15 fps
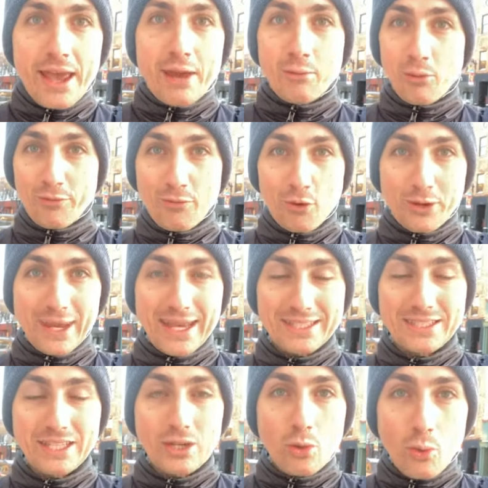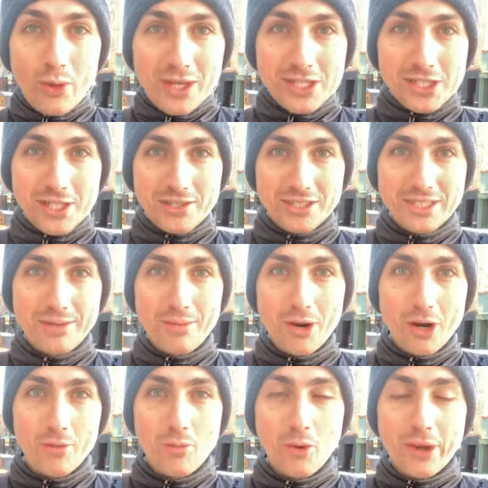And we're forecasting wind chills
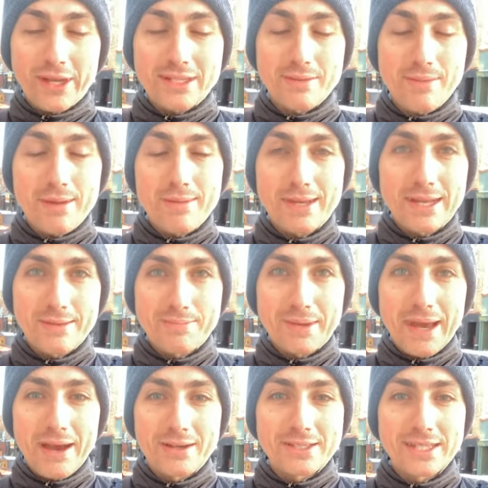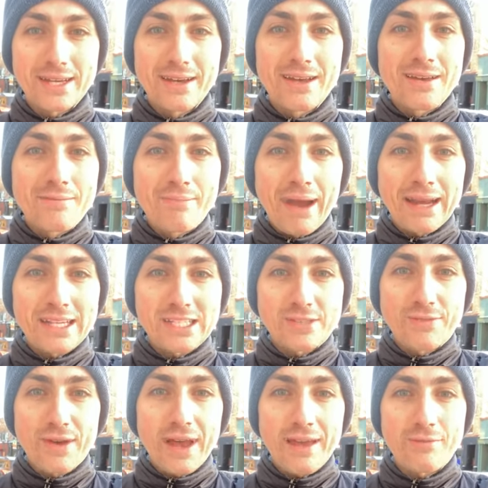tomorrow morning to maybe dip down to
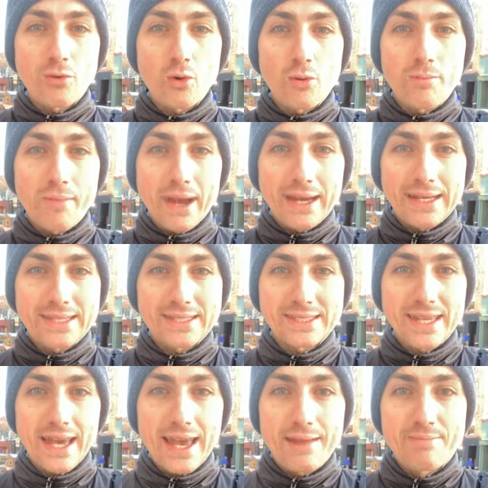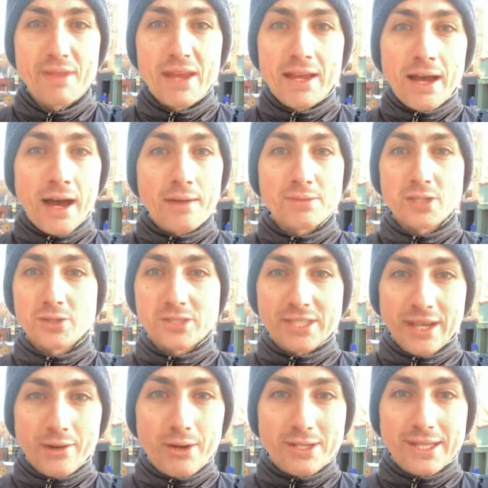-5 or -10. So
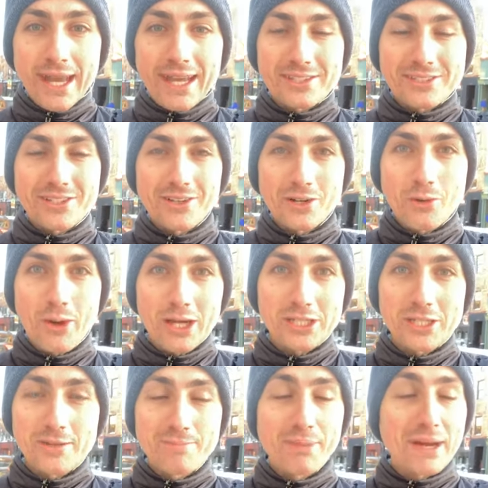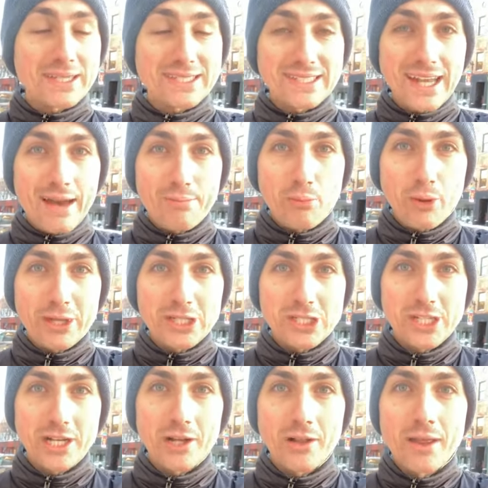Sarah, to answer your question, bus stop wind
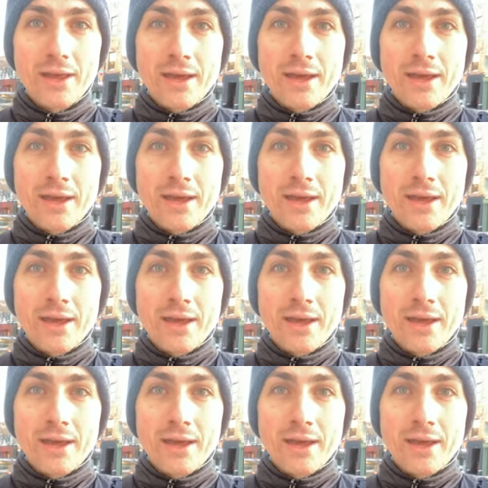chill.